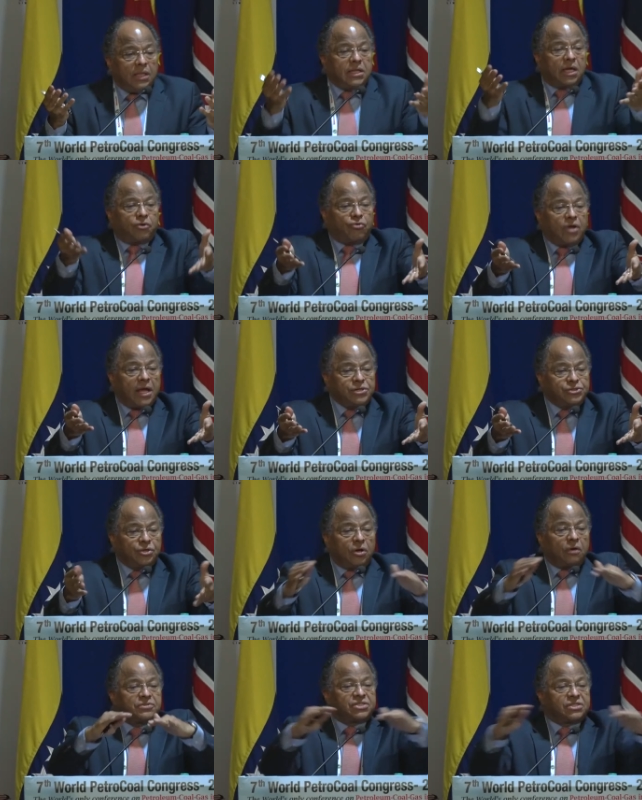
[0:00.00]
in the
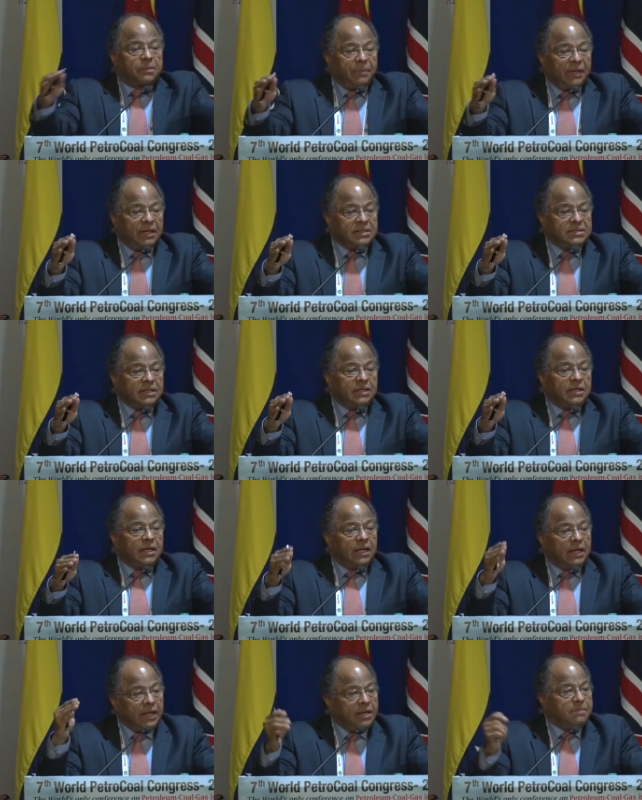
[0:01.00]
creation of stability
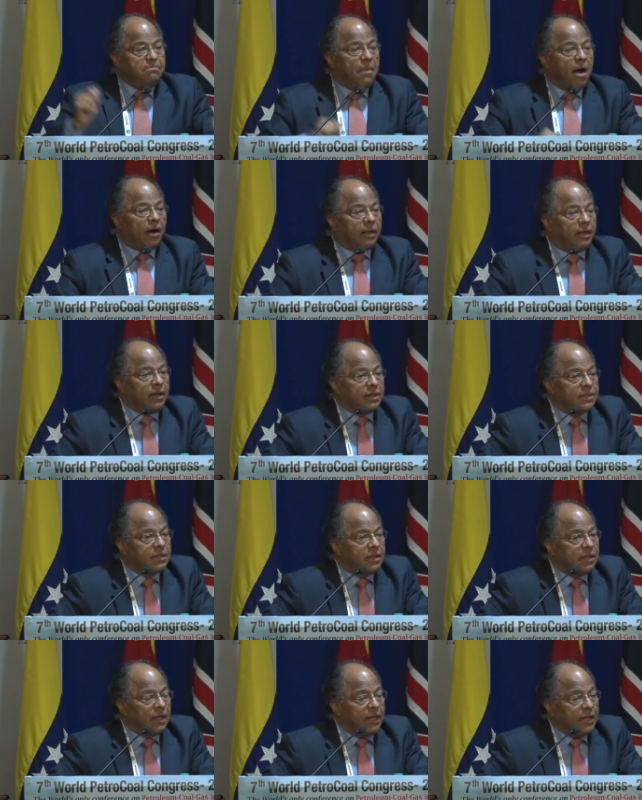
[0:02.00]
in
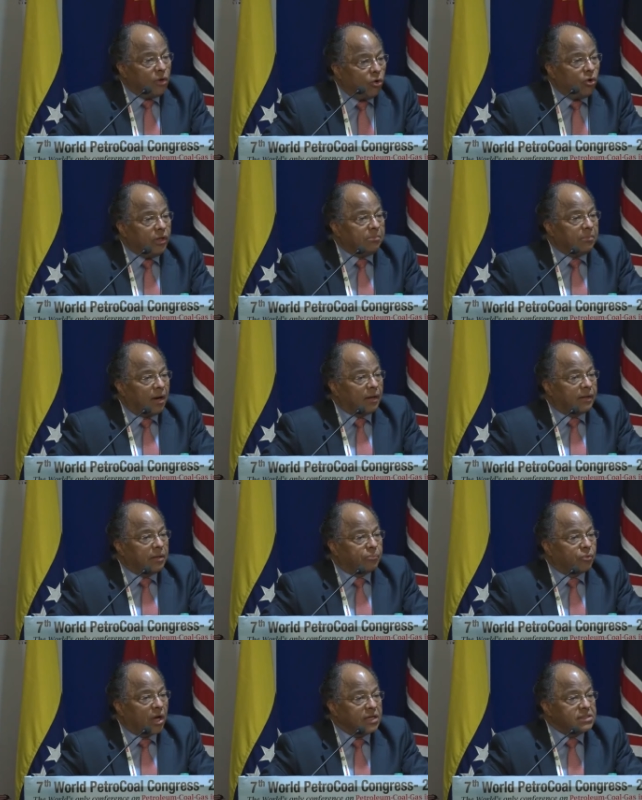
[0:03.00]
market, in oil
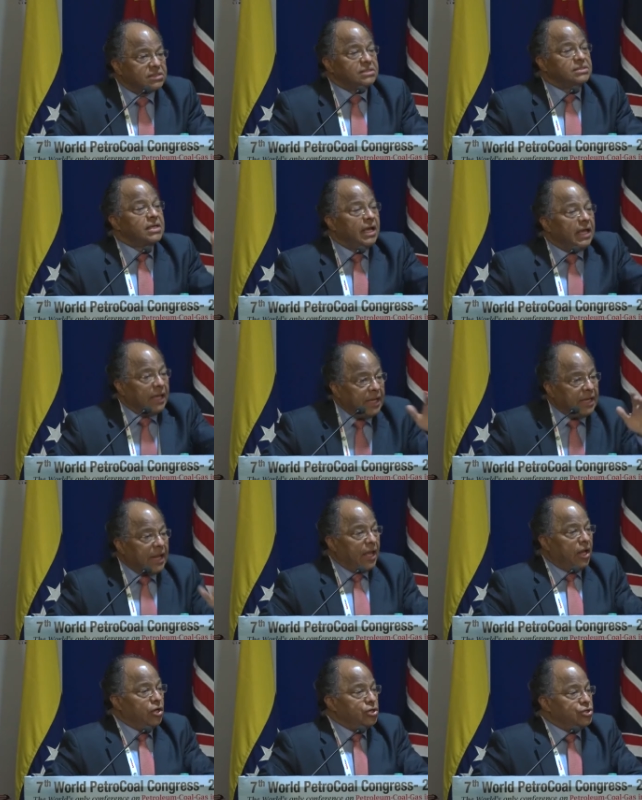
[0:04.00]
market prices,
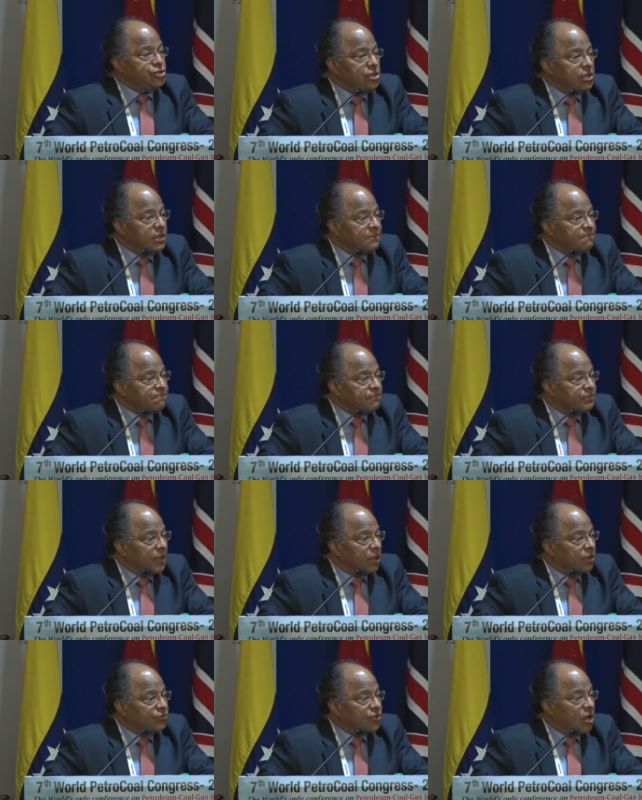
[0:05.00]
in energy
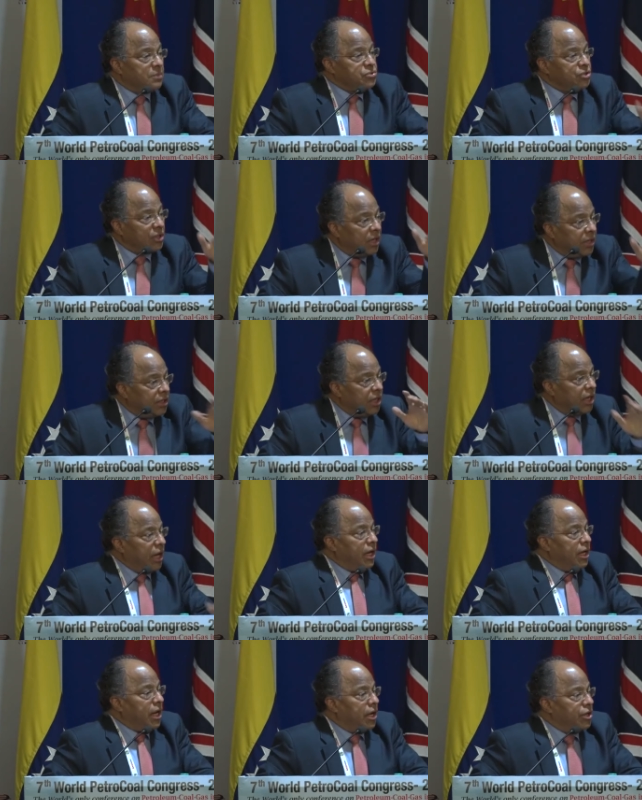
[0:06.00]
consumption, and
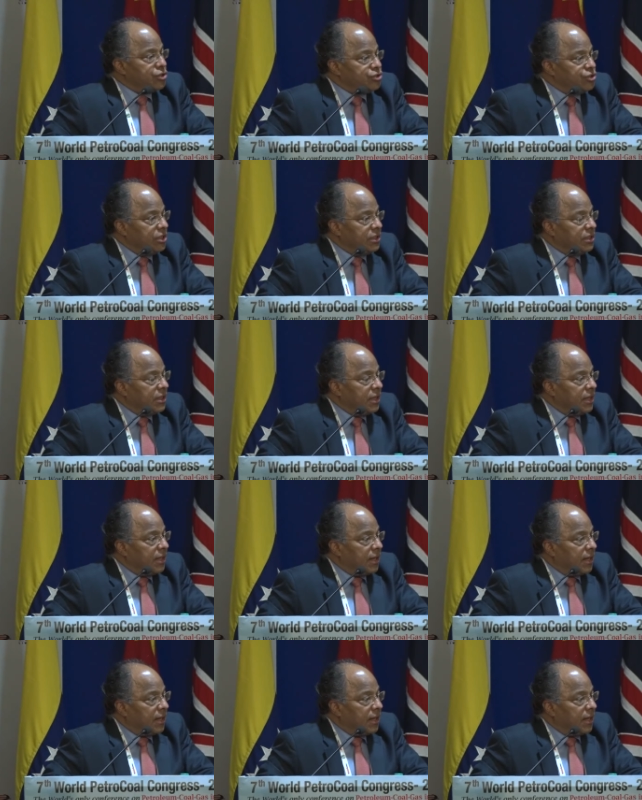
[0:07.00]
in energy